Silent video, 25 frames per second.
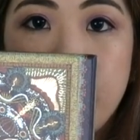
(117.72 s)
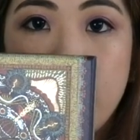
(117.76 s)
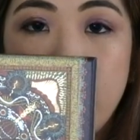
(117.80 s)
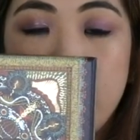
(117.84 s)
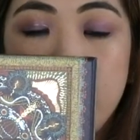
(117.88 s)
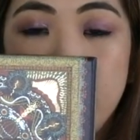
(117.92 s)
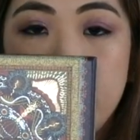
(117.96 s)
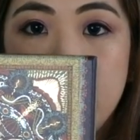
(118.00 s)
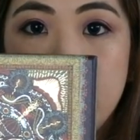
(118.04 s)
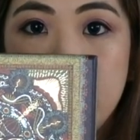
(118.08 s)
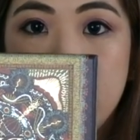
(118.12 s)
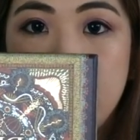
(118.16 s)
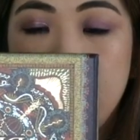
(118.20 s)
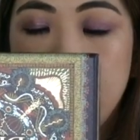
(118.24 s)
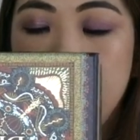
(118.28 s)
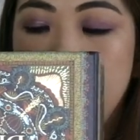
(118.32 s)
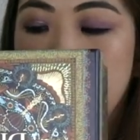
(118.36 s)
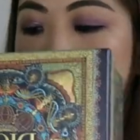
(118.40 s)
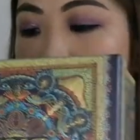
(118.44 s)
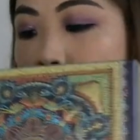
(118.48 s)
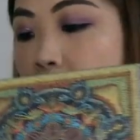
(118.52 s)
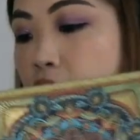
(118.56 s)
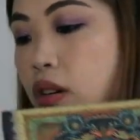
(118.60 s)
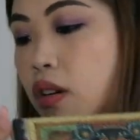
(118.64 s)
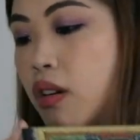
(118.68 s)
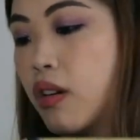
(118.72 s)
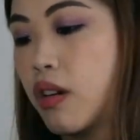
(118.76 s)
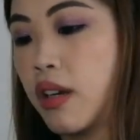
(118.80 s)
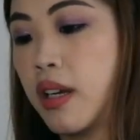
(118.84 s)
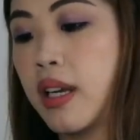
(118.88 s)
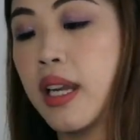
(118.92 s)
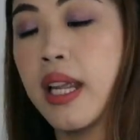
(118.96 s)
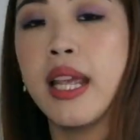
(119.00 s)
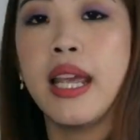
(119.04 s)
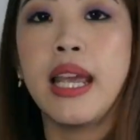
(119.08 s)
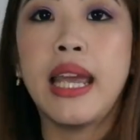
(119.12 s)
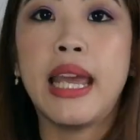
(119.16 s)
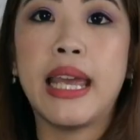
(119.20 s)
from the
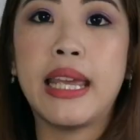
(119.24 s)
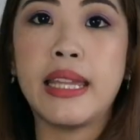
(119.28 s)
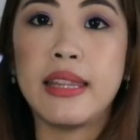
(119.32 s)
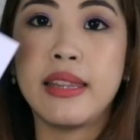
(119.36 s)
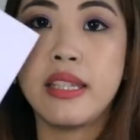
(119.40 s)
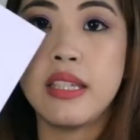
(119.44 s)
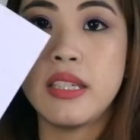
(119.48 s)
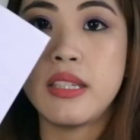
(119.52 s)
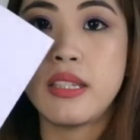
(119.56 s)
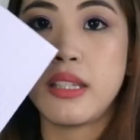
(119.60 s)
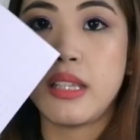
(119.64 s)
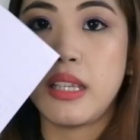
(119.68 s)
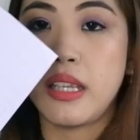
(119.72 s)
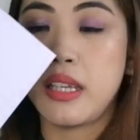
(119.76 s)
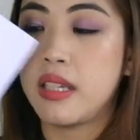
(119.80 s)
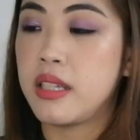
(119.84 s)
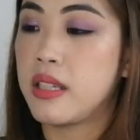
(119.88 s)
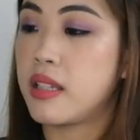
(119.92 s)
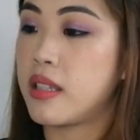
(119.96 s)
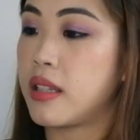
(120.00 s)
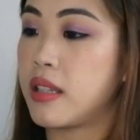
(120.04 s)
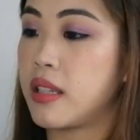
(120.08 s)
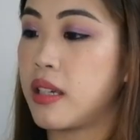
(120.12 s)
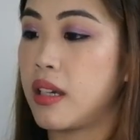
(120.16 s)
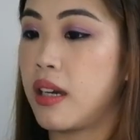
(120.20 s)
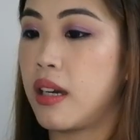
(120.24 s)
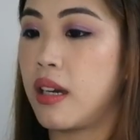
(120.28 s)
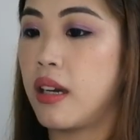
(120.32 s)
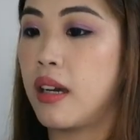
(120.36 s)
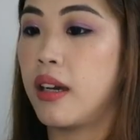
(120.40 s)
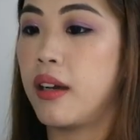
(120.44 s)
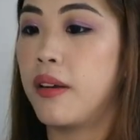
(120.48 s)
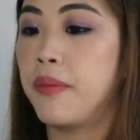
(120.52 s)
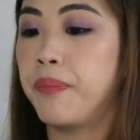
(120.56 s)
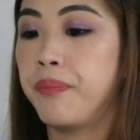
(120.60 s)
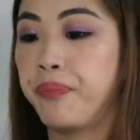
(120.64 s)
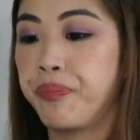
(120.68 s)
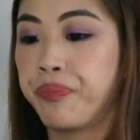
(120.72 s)
Dior and this is
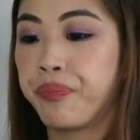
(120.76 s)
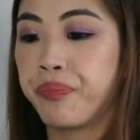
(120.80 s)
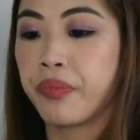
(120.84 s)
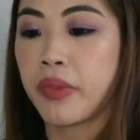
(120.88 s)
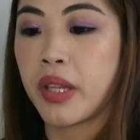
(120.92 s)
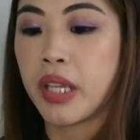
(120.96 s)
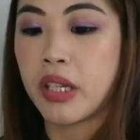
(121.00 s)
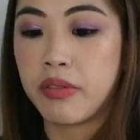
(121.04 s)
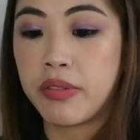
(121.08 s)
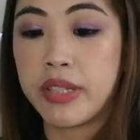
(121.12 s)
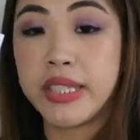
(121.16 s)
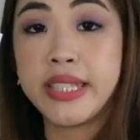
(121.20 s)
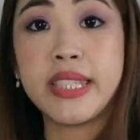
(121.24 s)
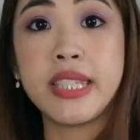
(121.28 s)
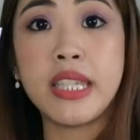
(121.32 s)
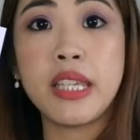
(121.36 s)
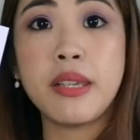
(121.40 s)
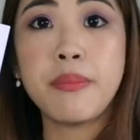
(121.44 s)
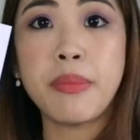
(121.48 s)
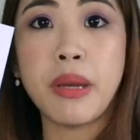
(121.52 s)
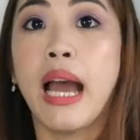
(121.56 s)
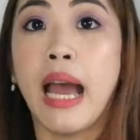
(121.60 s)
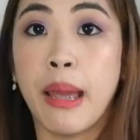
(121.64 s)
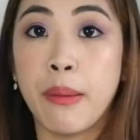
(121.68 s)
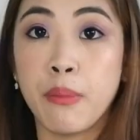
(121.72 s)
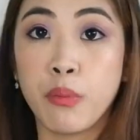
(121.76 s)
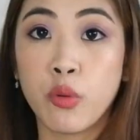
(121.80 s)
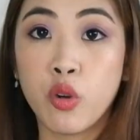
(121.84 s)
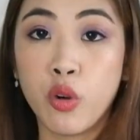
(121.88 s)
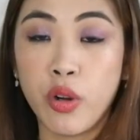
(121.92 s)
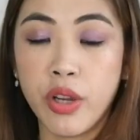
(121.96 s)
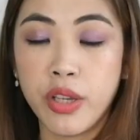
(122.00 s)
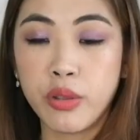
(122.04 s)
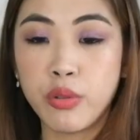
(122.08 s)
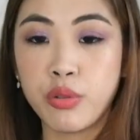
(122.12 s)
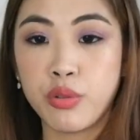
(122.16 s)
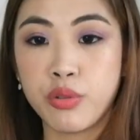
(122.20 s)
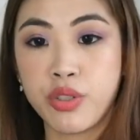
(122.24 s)
the receipt. I'm
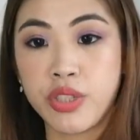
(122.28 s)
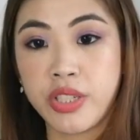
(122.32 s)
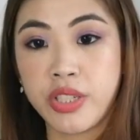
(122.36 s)
going to